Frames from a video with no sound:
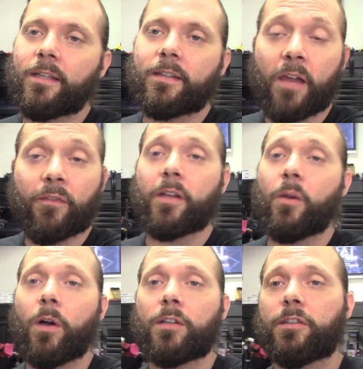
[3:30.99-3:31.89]
It definitely
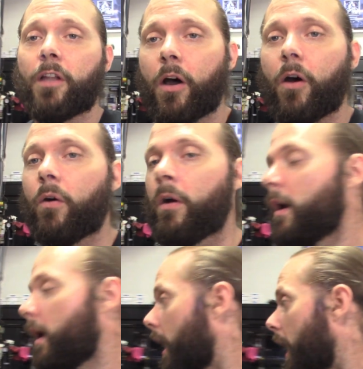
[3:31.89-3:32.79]
was low,
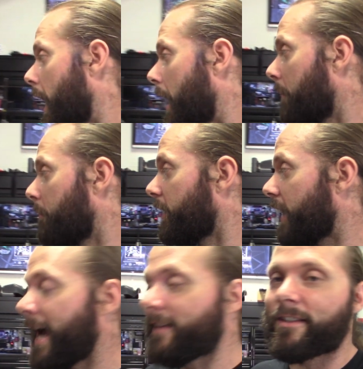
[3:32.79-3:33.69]
but
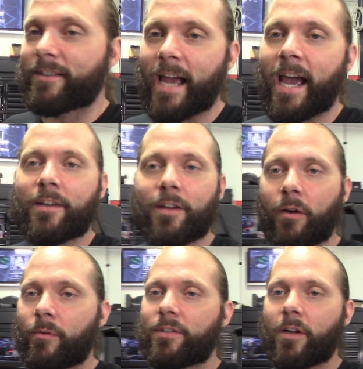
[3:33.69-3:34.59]
as it sat, you
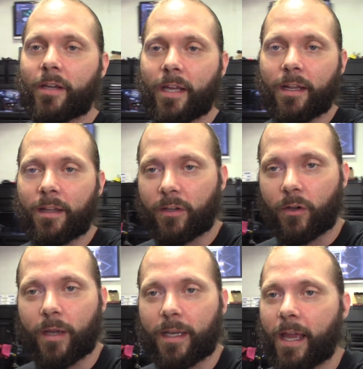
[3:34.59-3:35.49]
know, we start getting
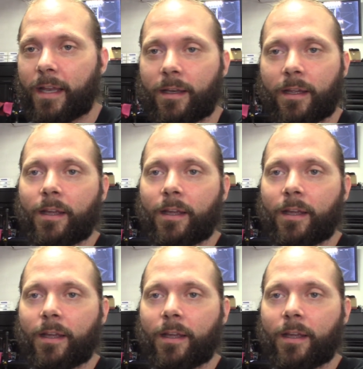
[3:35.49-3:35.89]
into it, and